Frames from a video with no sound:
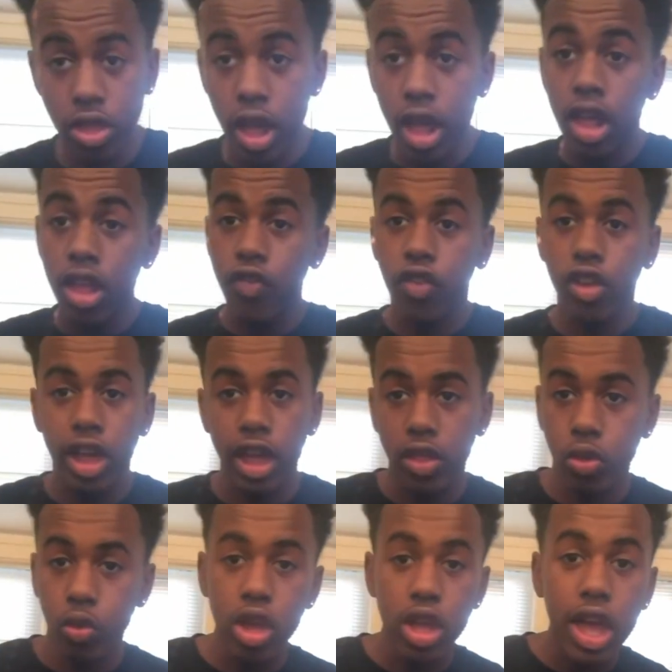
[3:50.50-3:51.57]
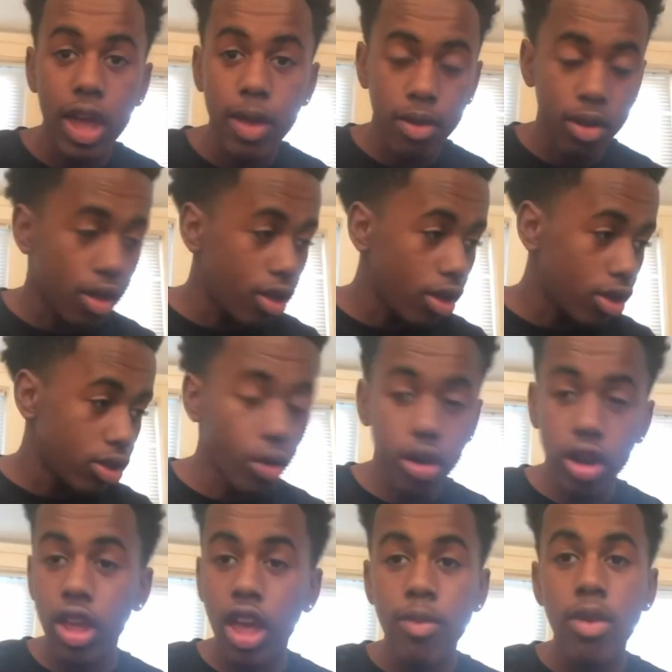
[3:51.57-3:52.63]
Don't rub on no weapons. Yeah.
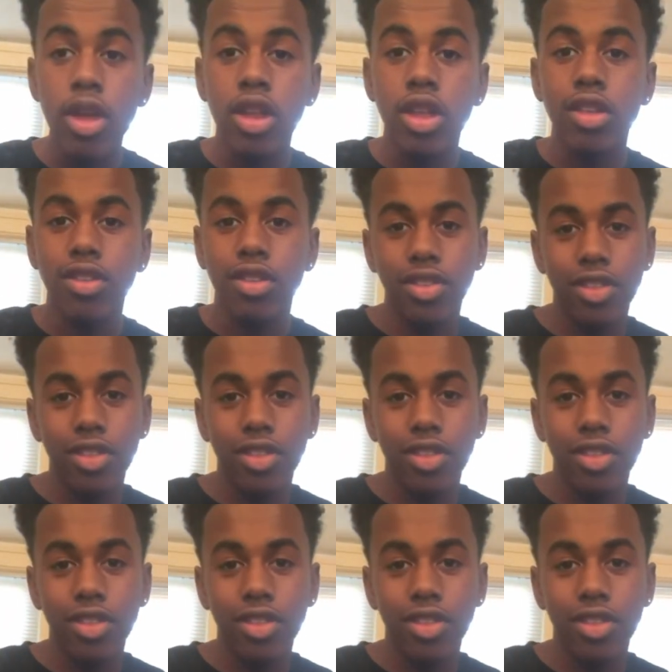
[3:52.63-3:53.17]
They know I'm up